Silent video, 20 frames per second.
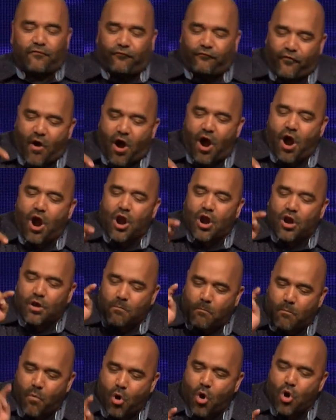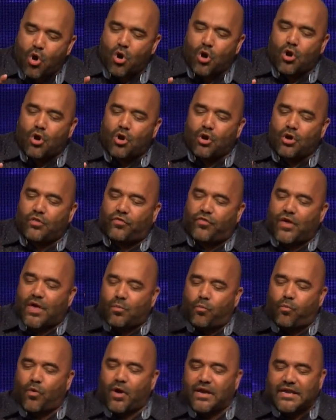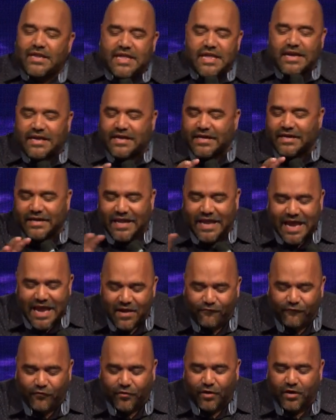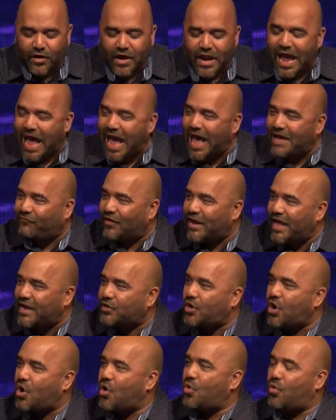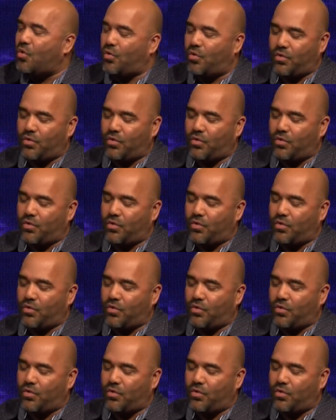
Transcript: far more than what he could ever have let go.